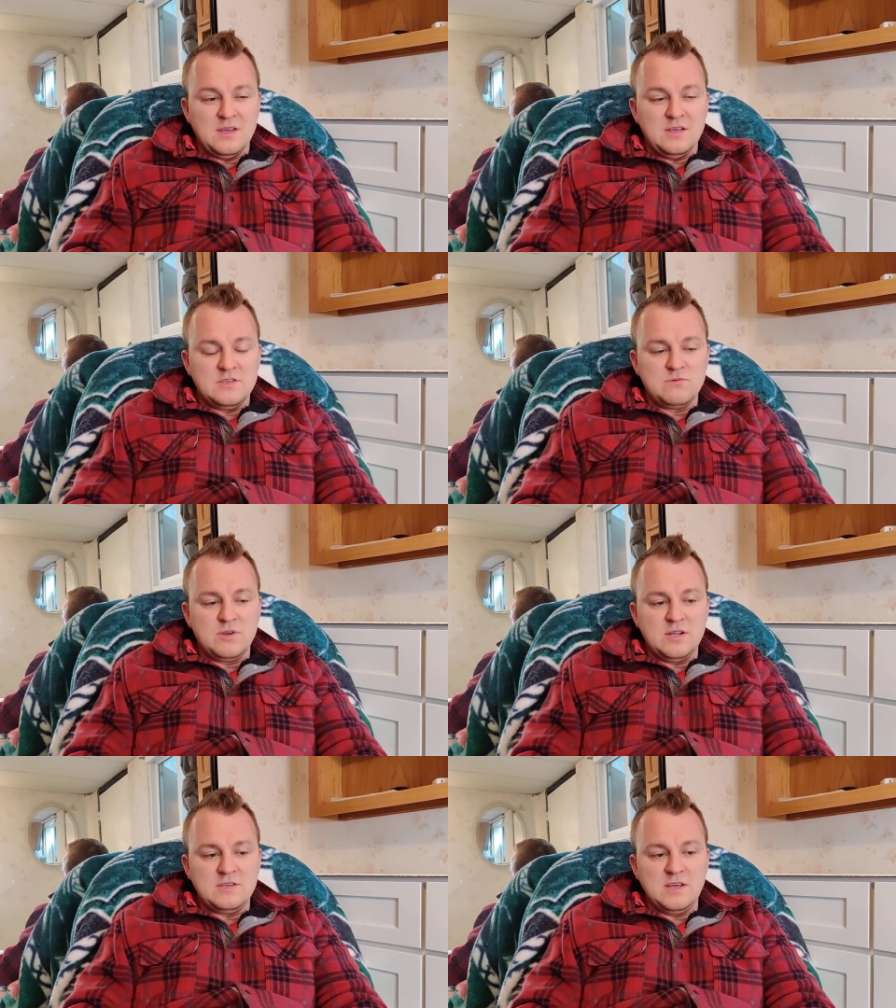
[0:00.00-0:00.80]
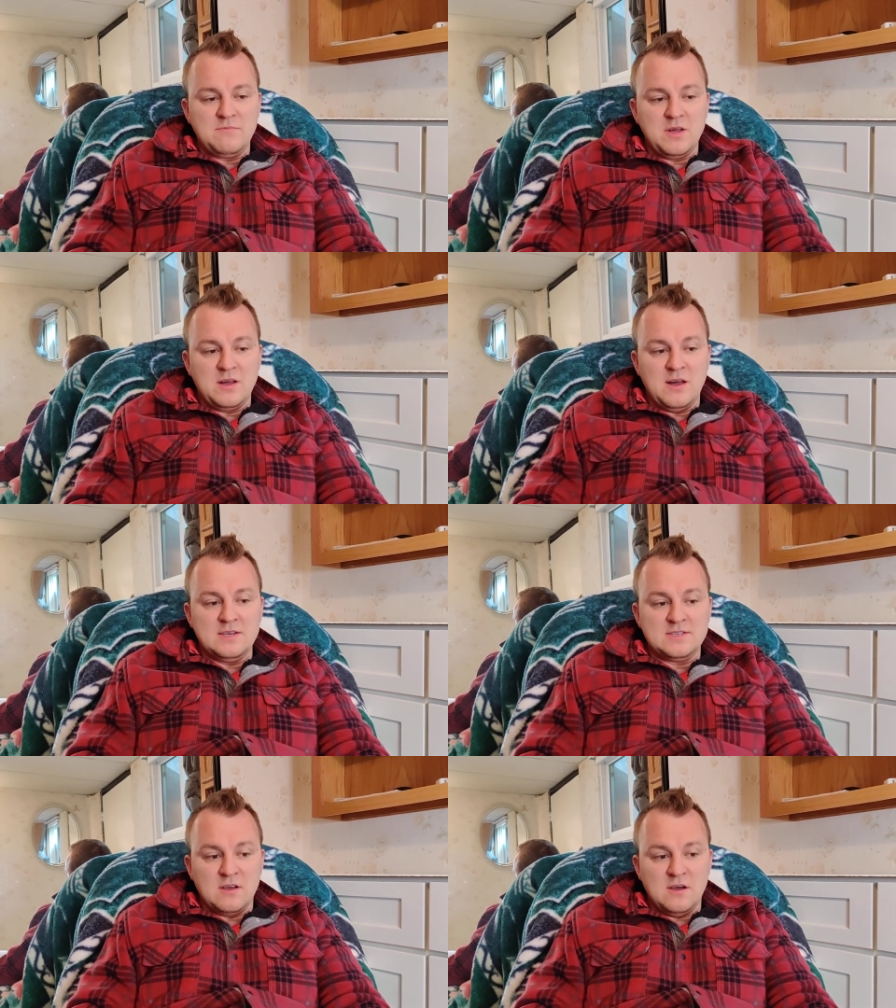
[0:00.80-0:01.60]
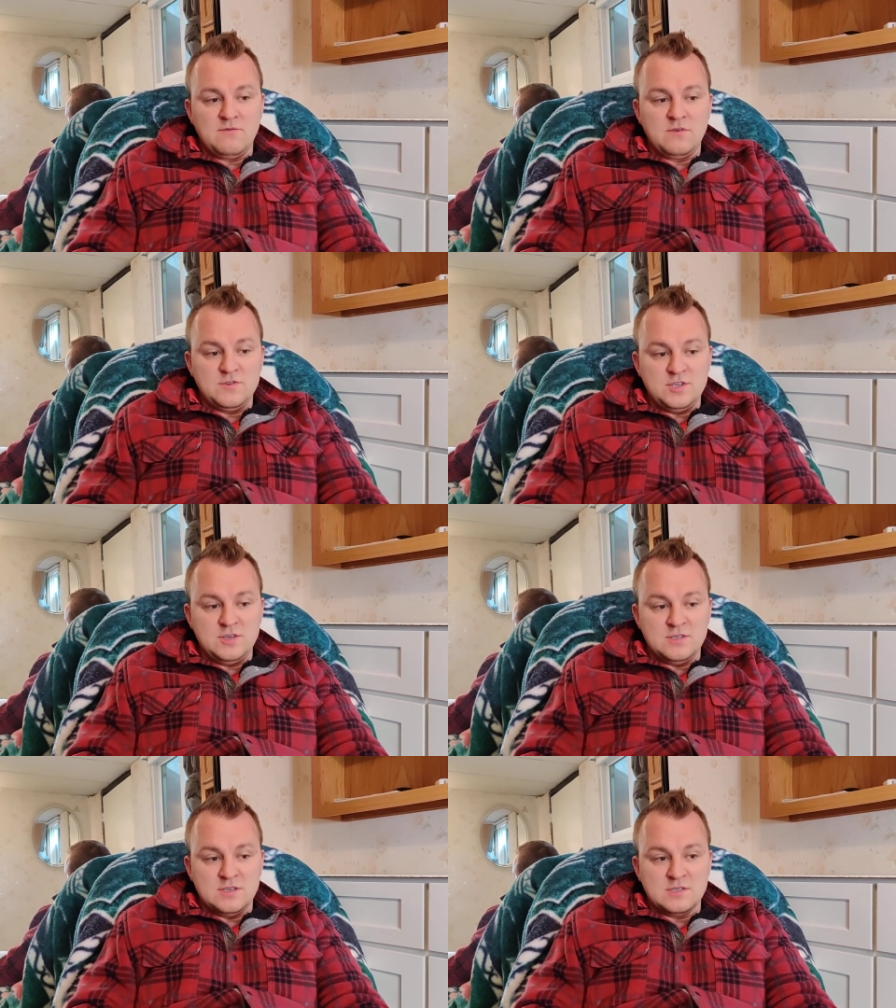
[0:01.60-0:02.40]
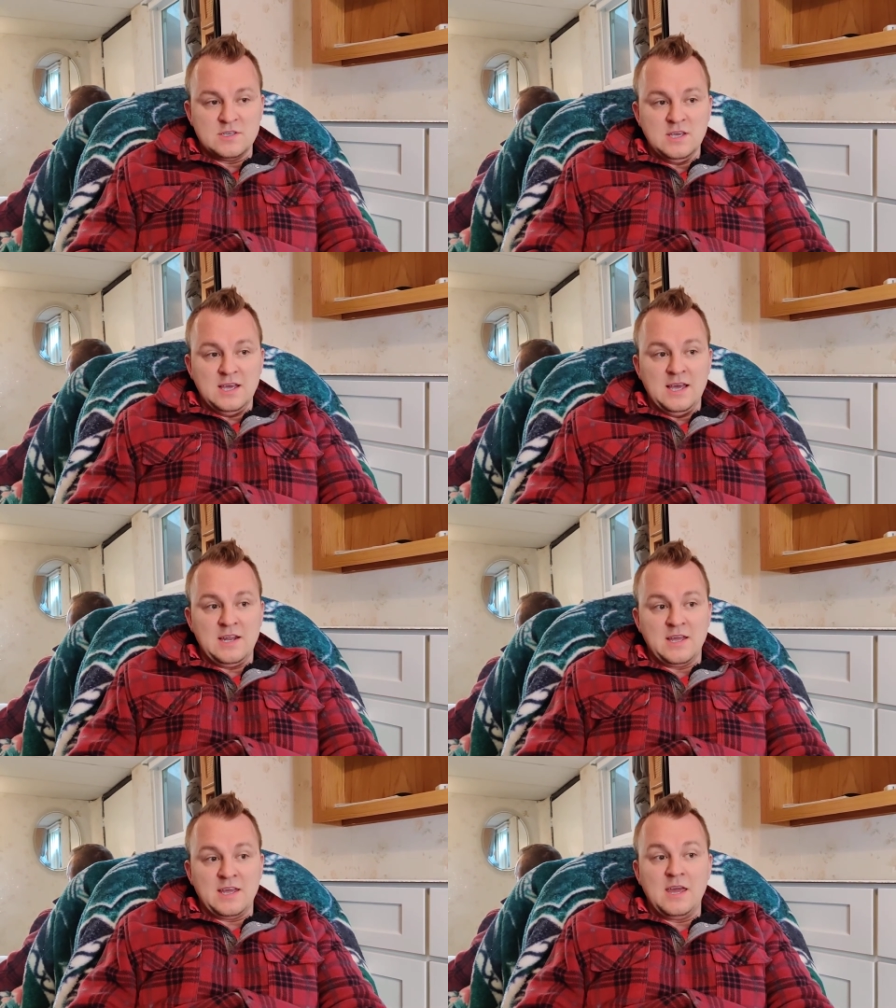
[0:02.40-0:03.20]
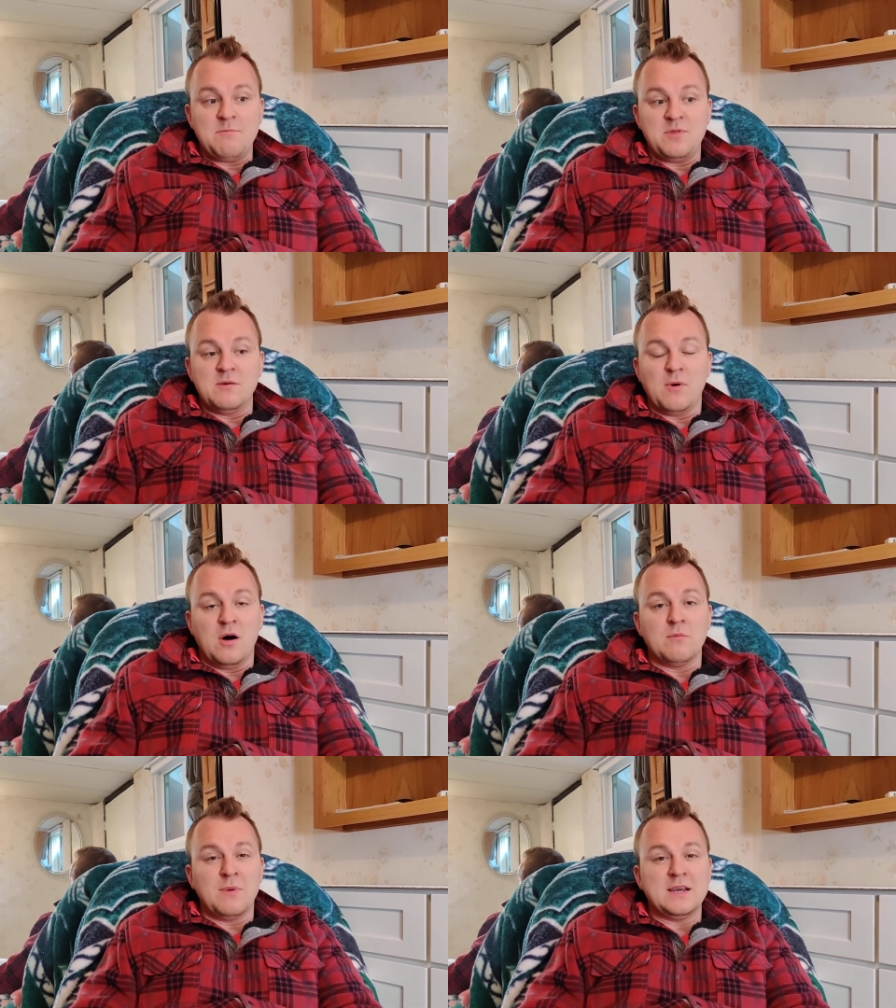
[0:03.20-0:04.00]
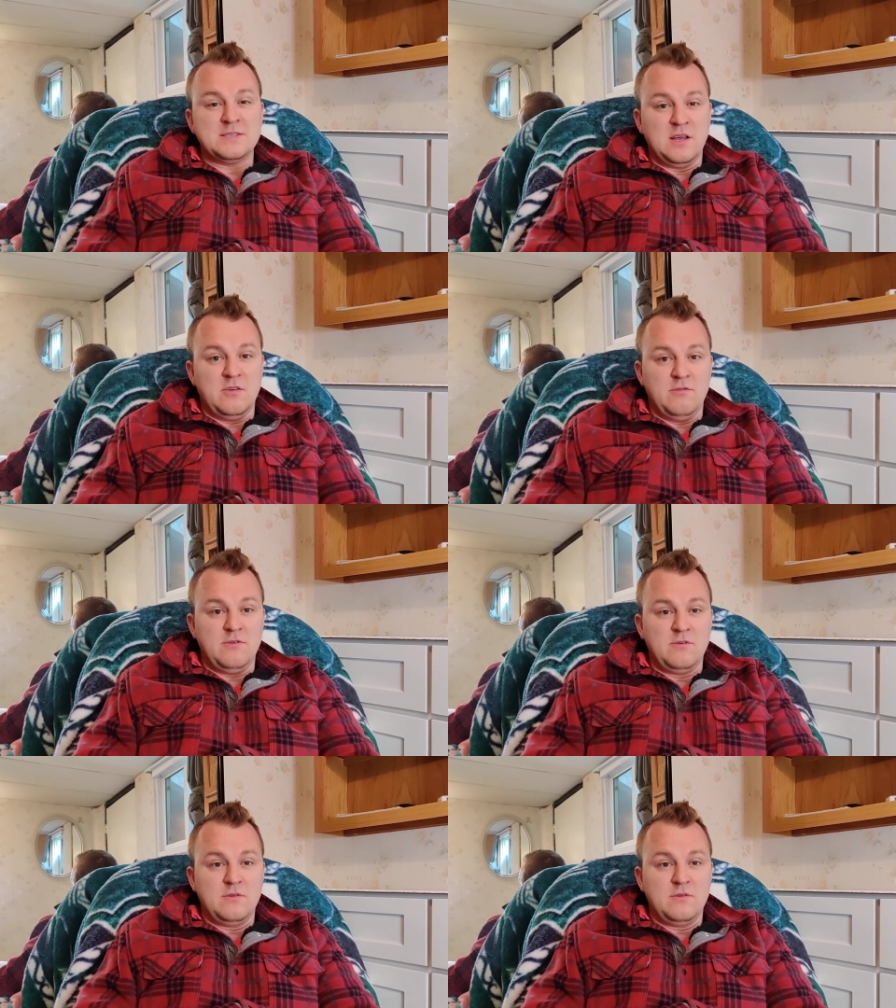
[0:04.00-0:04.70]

is when I take my eyes off of Jesus and I keep them on myself.